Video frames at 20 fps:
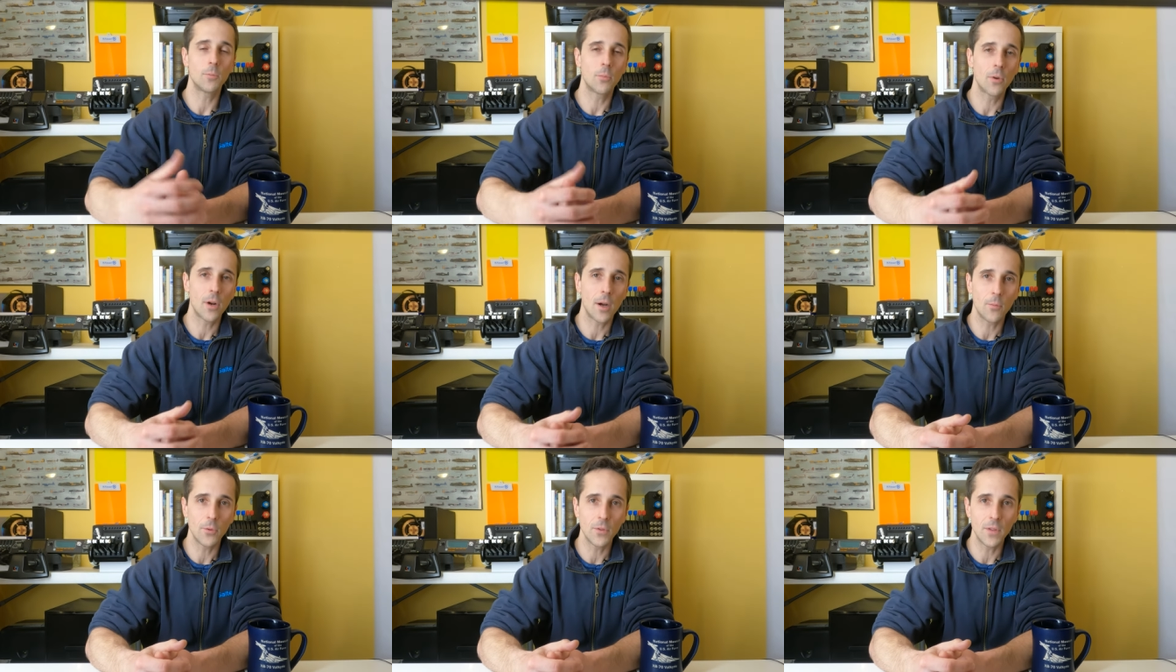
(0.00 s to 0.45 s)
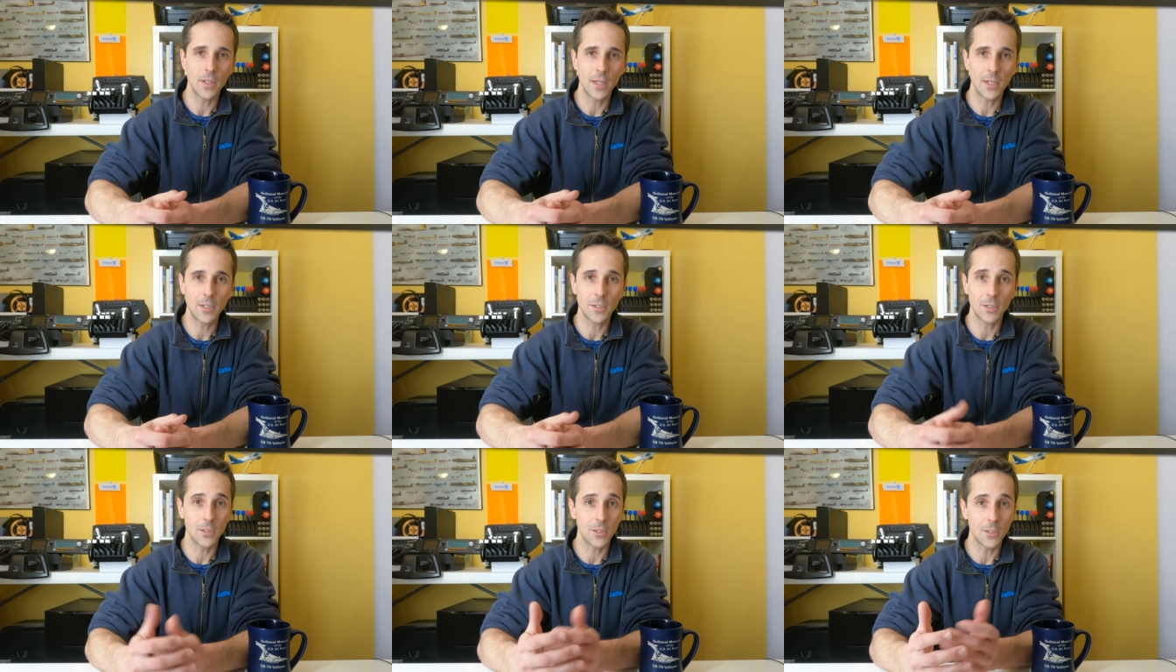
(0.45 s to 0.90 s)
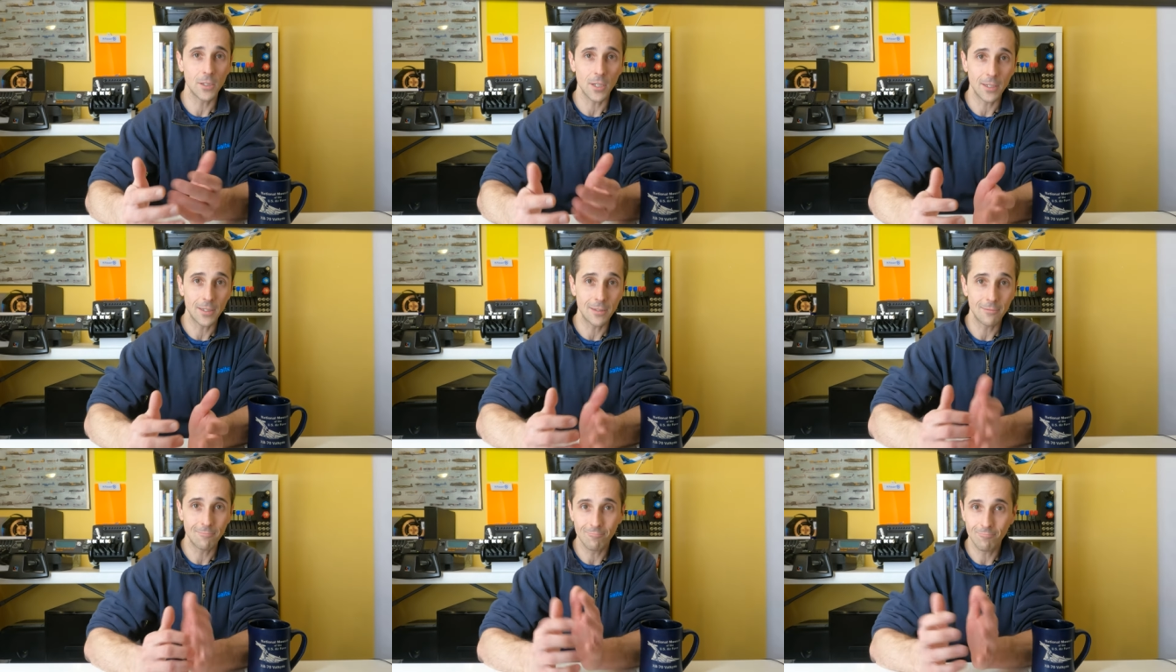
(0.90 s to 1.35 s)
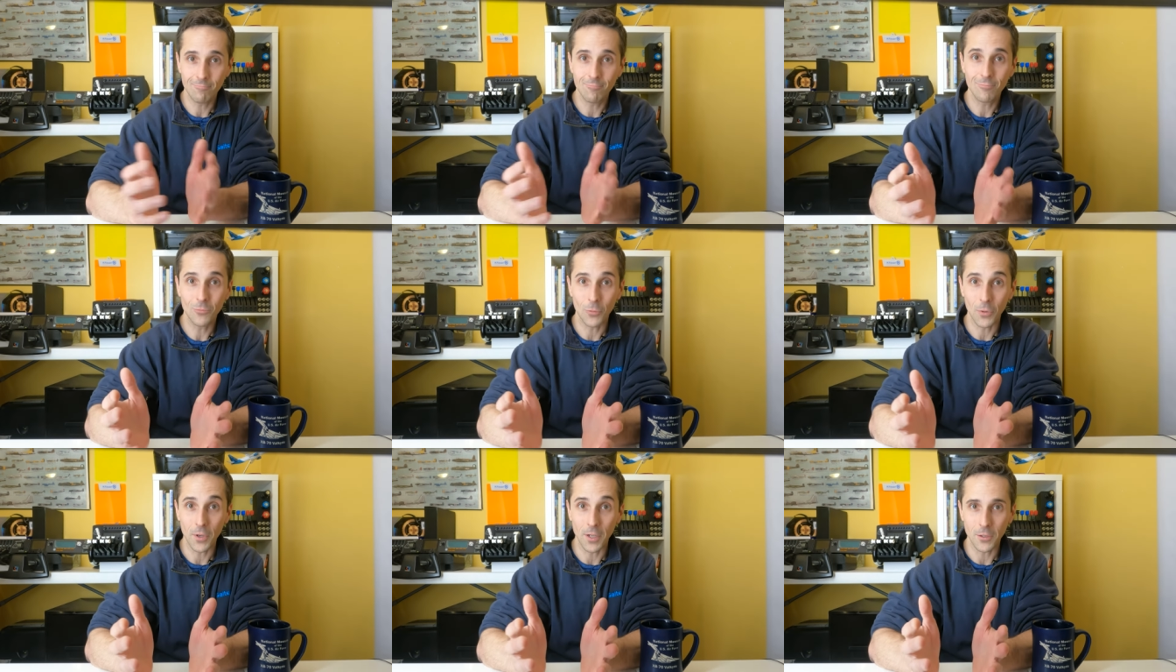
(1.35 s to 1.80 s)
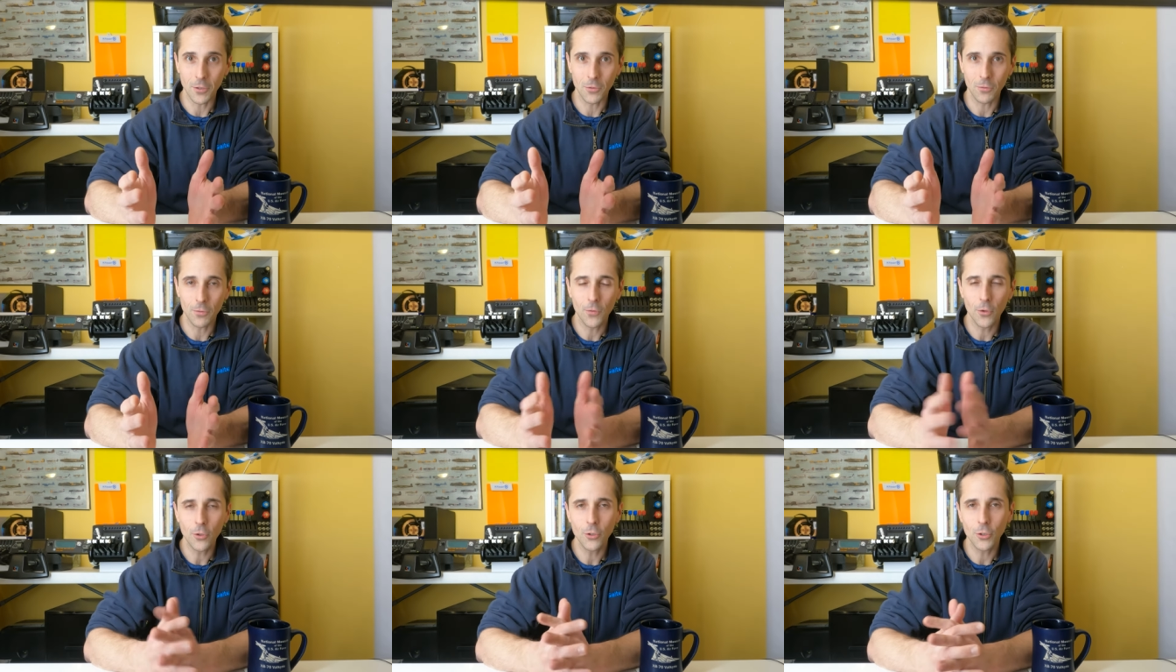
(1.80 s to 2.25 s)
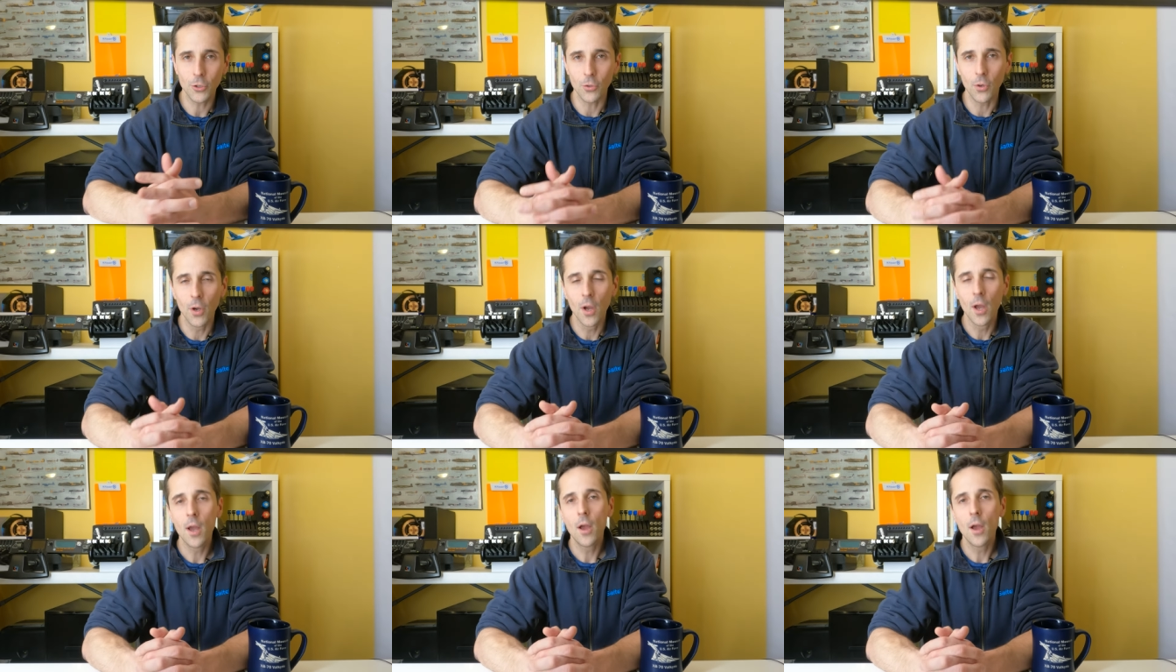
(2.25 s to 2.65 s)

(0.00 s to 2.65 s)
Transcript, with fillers: a problem with the engine, just like what I just referred to.